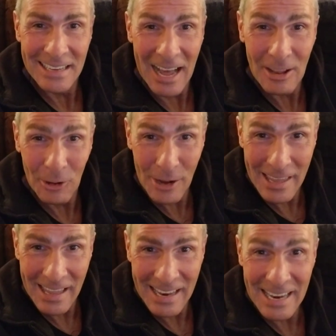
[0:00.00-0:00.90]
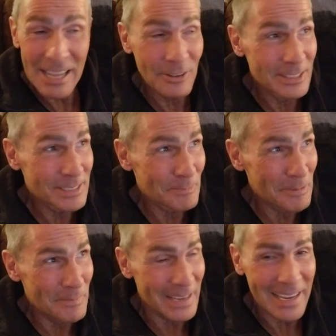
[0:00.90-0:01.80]
I look in and he looks up
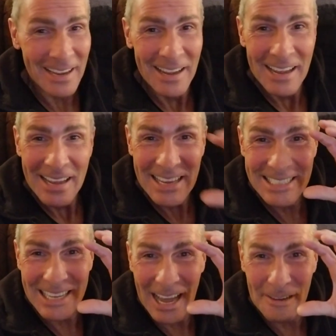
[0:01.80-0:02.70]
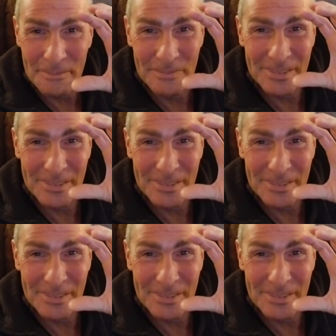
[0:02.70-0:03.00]
at me. He's got a,